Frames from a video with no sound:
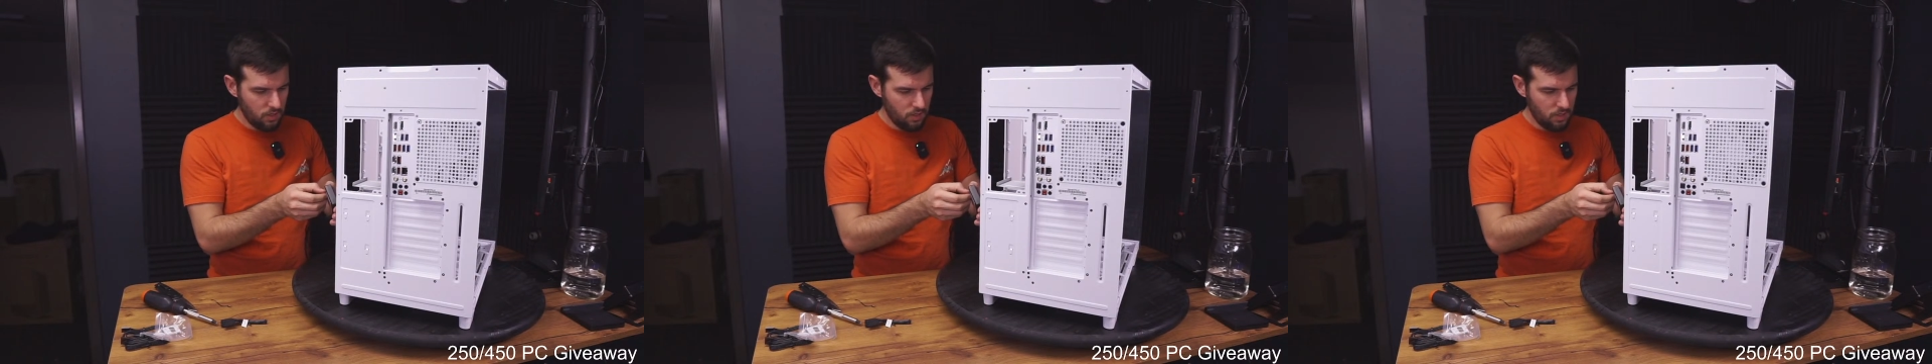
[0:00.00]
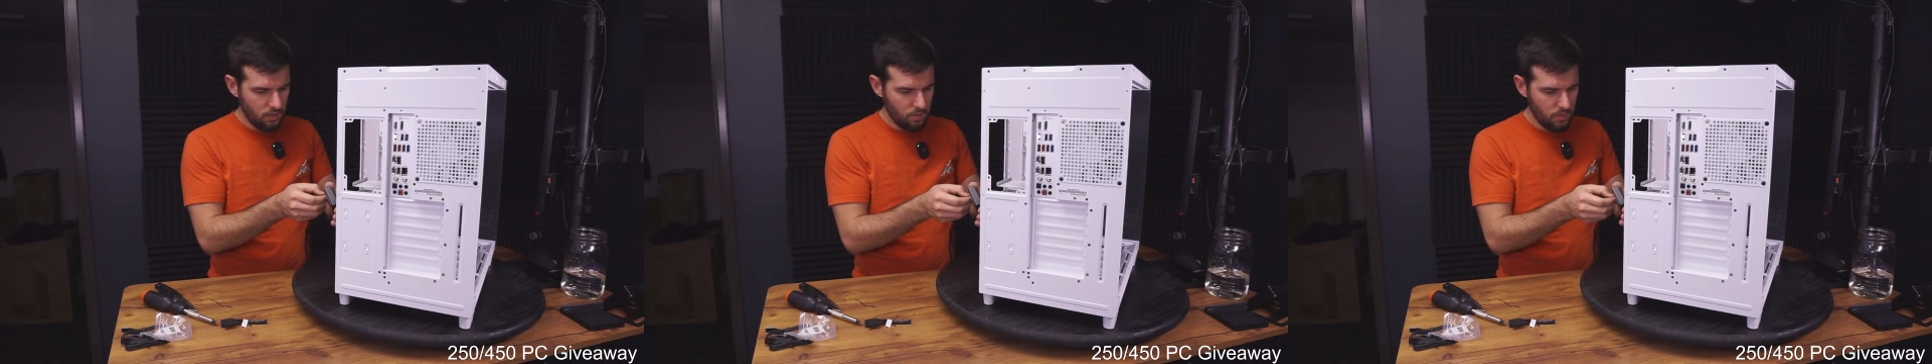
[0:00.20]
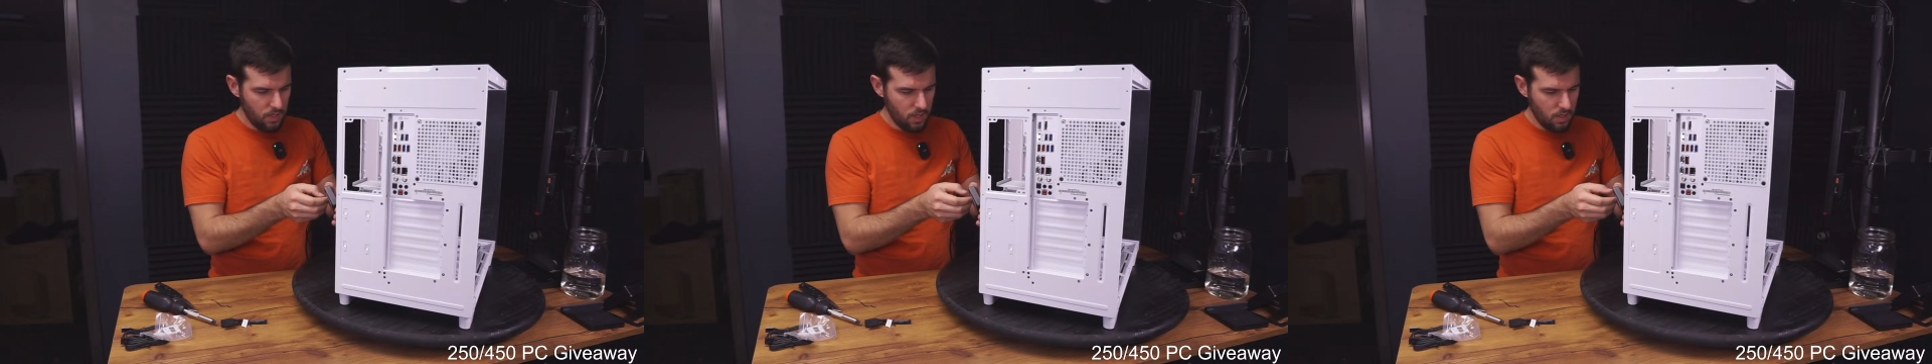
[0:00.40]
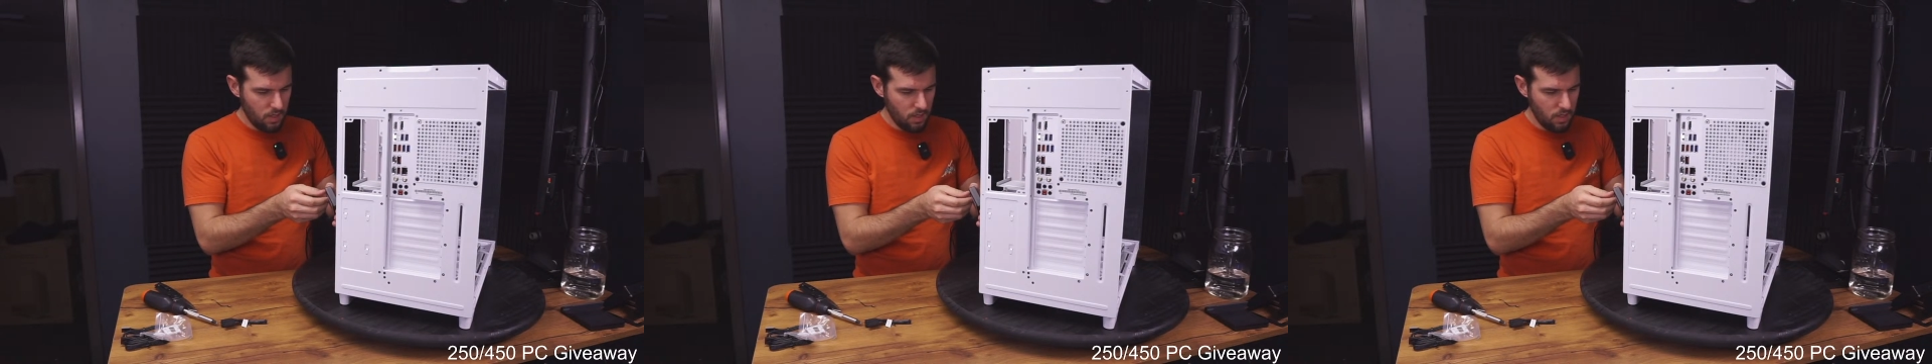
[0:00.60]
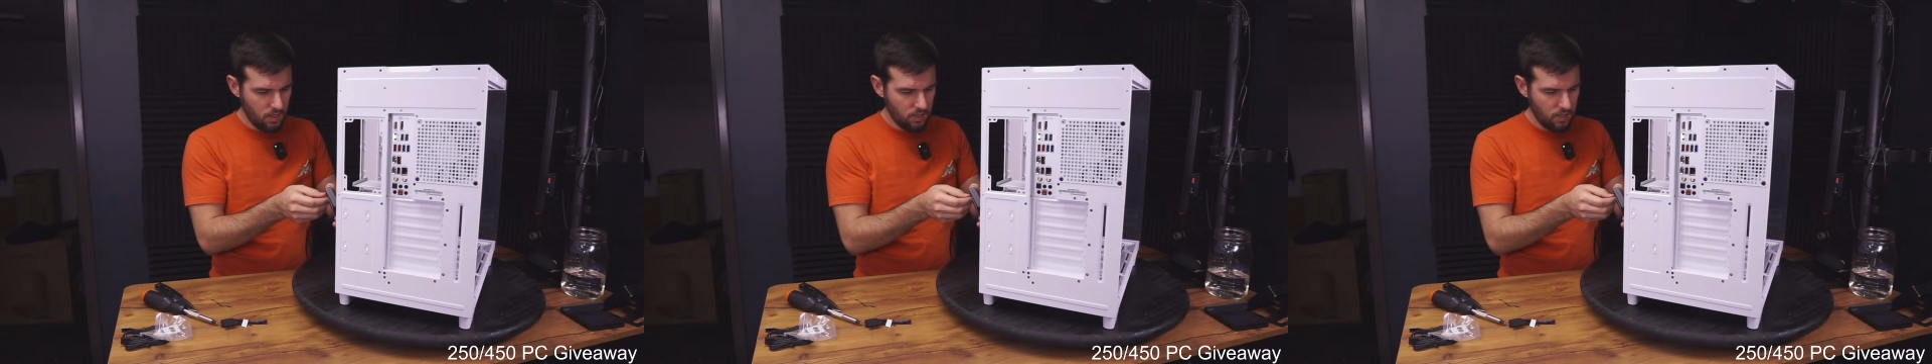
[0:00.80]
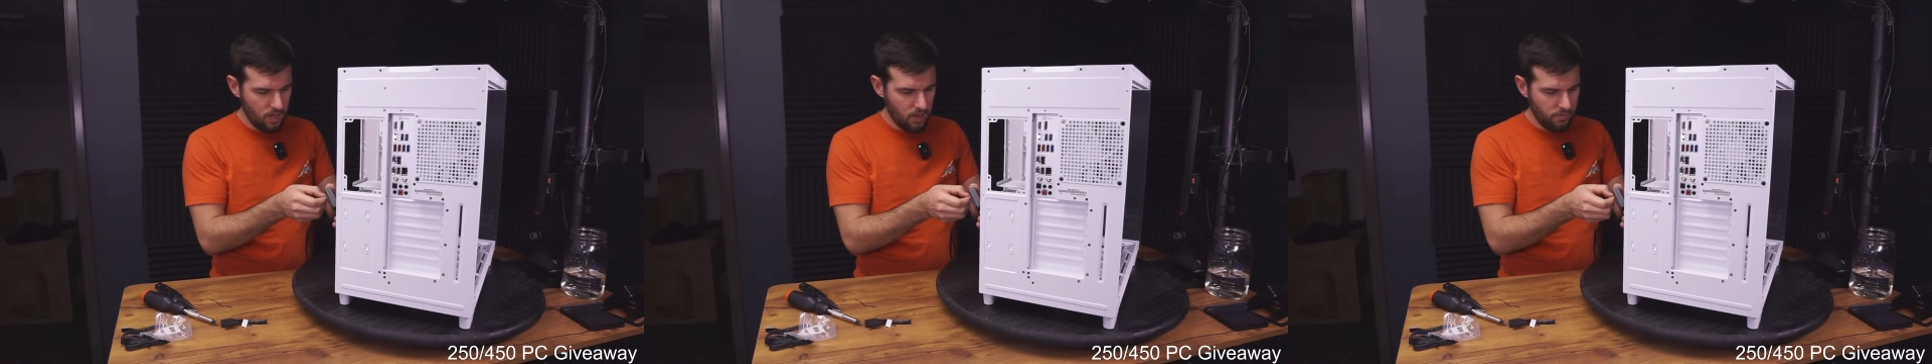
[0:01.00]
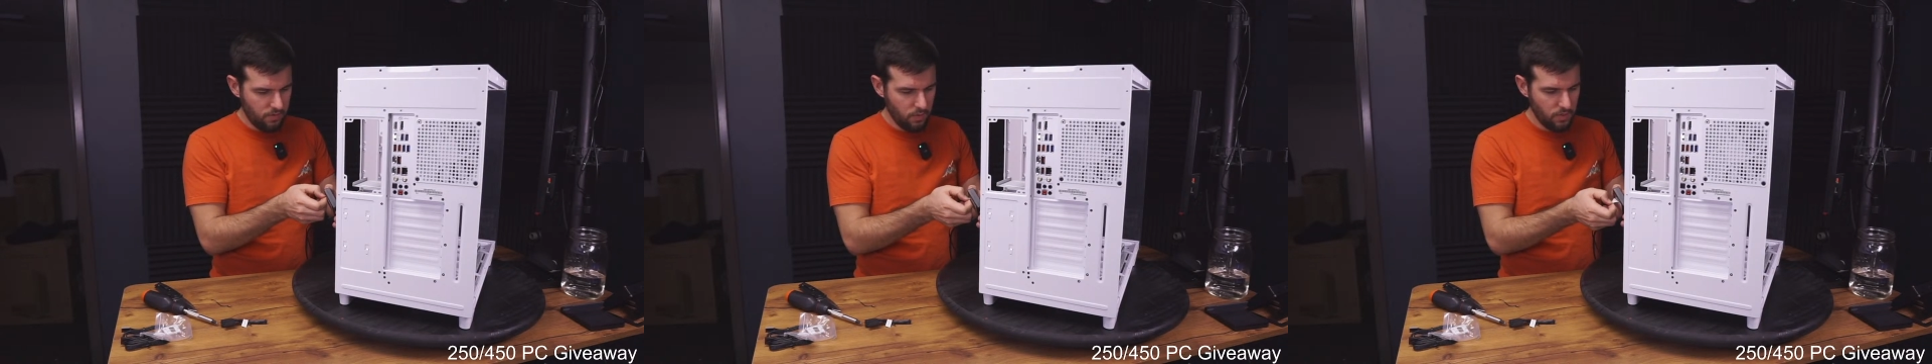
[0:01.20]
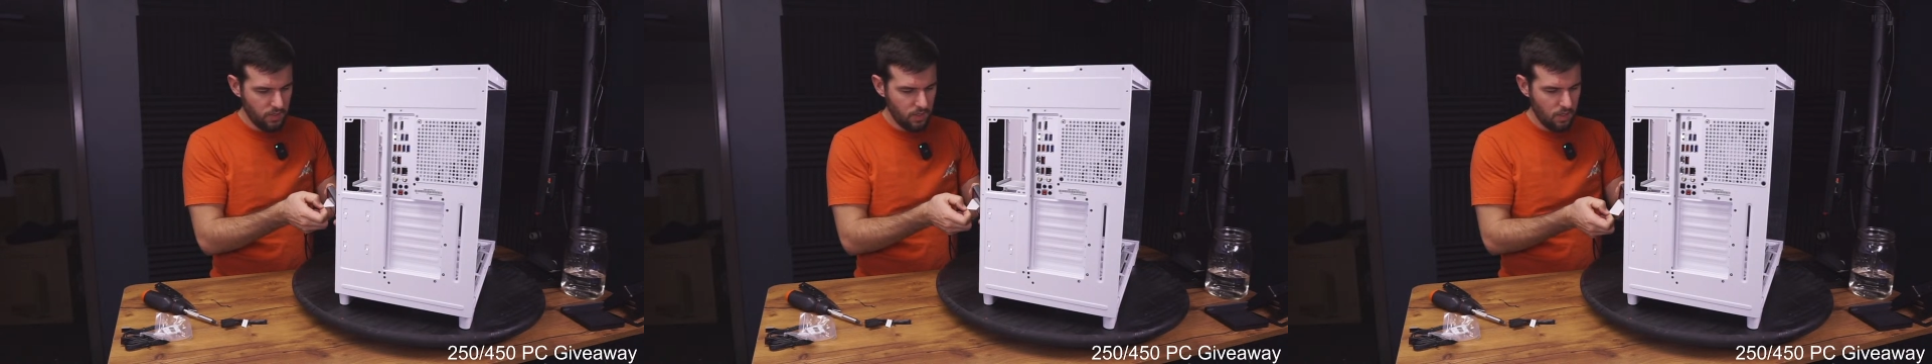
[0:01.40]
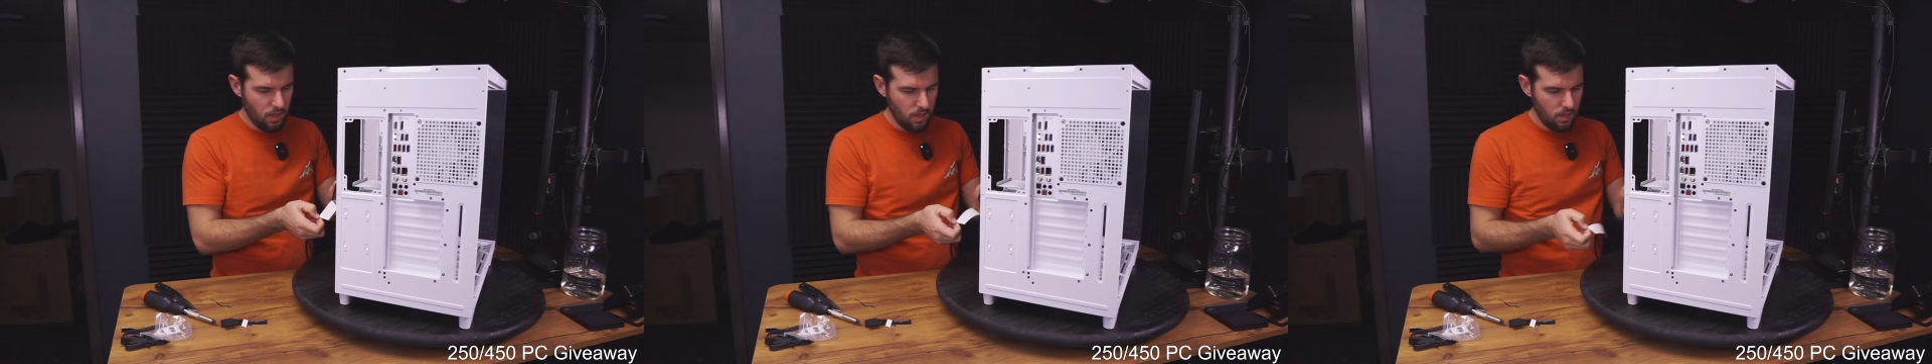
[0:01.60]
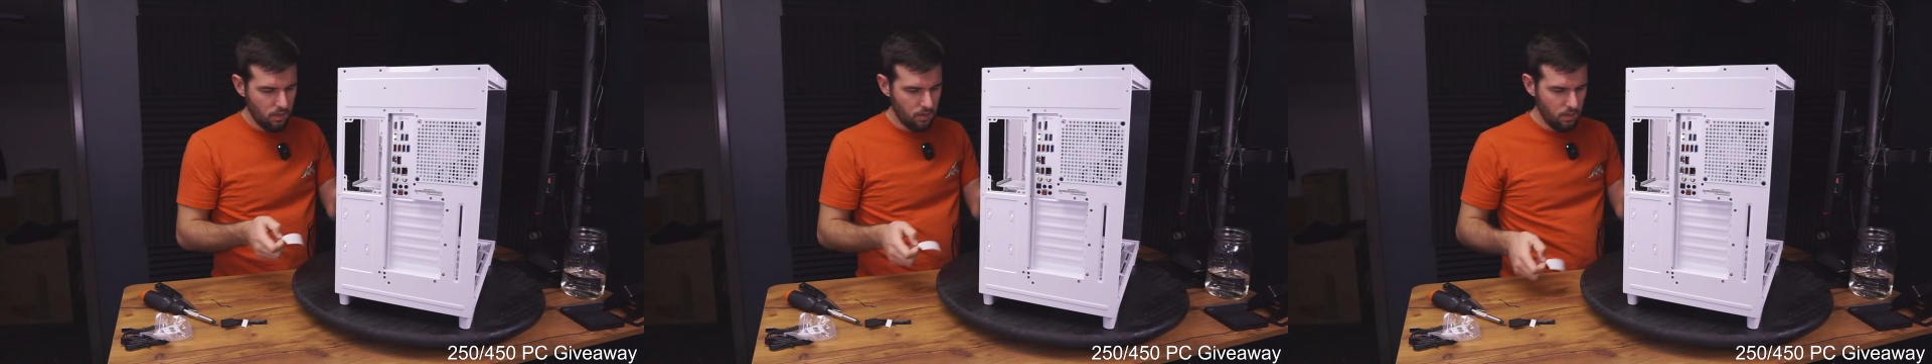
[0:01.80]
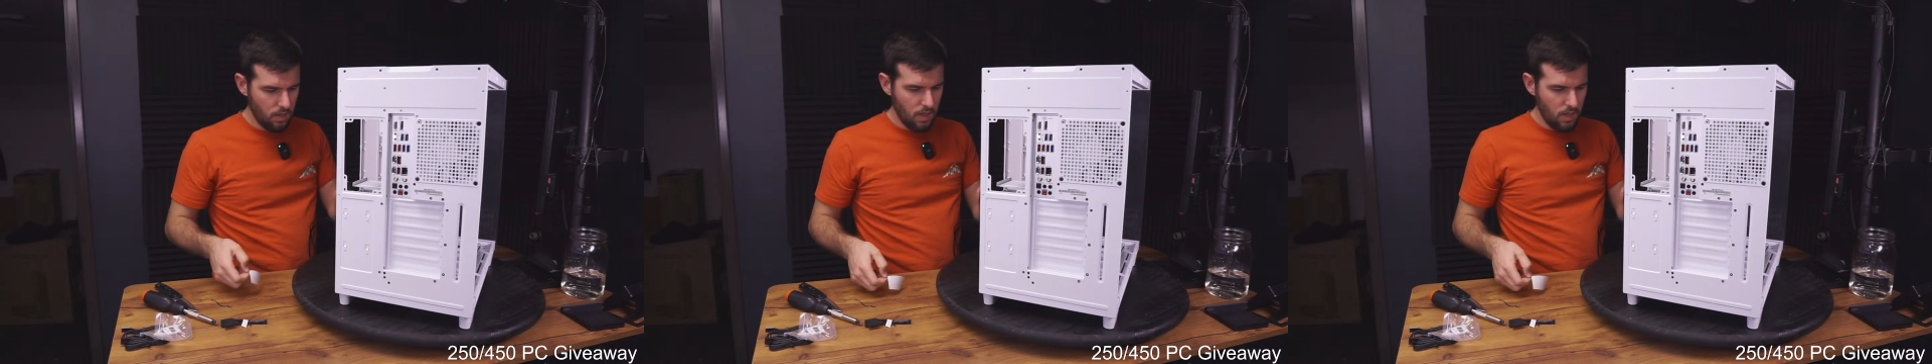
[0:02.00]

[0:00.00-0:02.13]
some Lian stuff, it was the